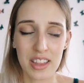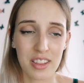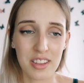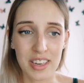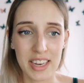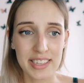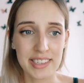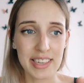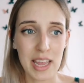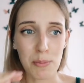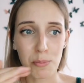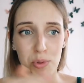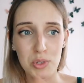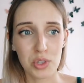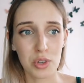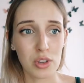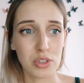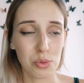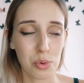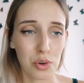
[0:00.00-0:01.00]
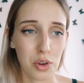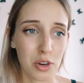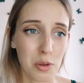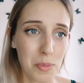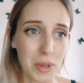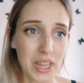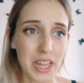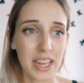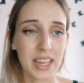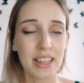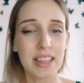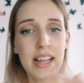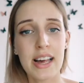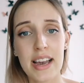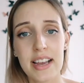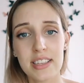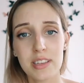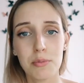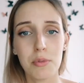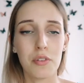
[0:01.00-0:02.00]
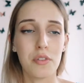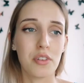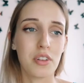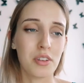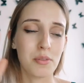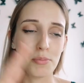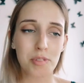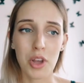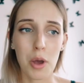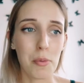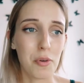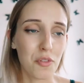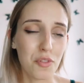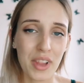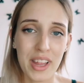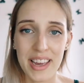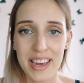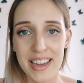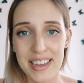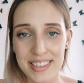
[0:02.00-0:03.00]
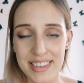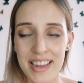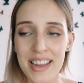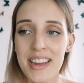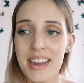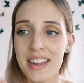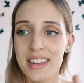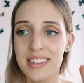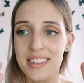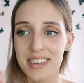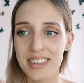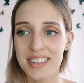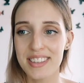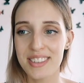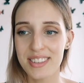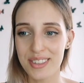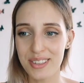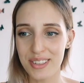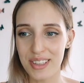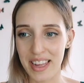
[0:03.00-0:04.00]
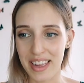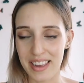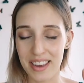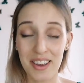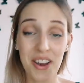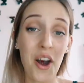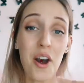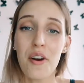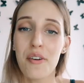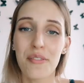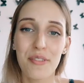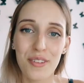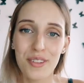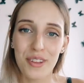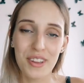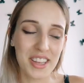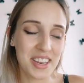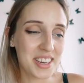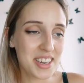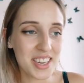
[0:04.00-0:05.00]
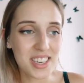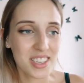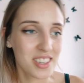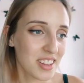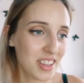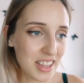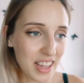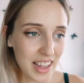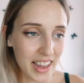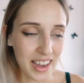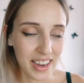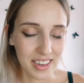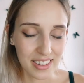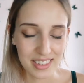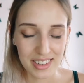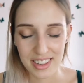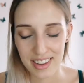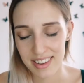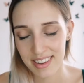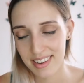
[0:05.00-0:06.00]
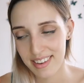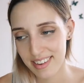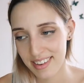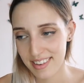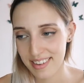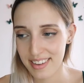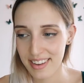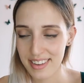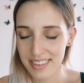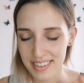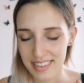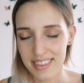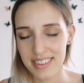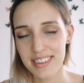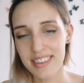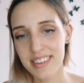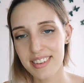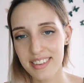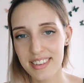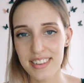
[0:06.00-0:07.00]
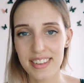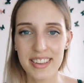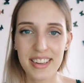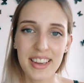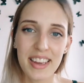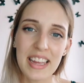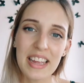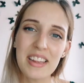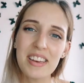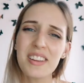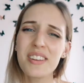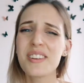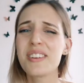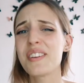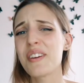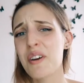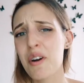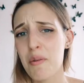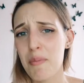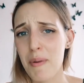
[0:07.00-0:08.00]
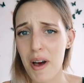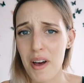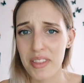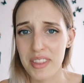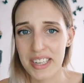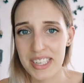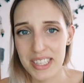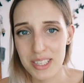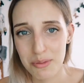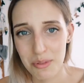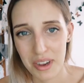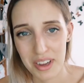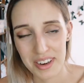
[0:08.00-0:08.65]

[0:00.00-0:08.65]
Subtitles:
that the next episodes were gonna be like lies above on top of lies, just to like cover the initial lie. And I was like, I don't know about this